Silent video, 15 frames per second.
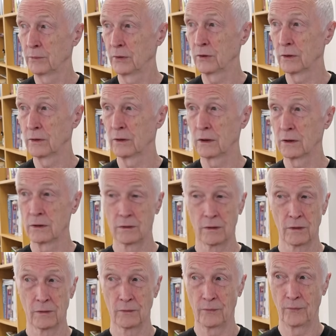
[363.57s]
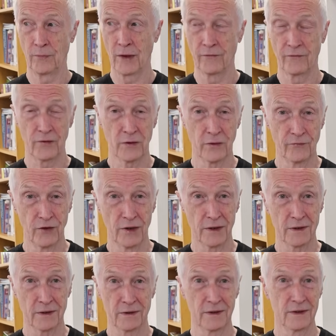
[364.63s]
But for some
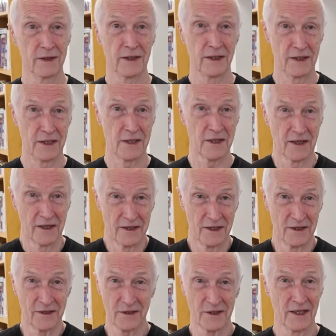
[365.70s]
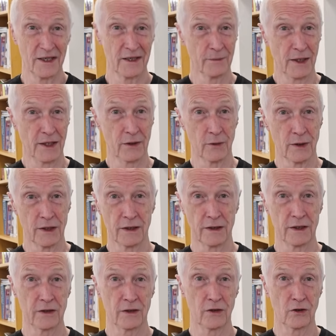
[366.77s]
reason, he decided to send them anyway,
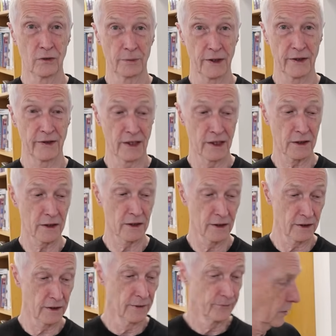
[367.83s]
and they turned up here the next day.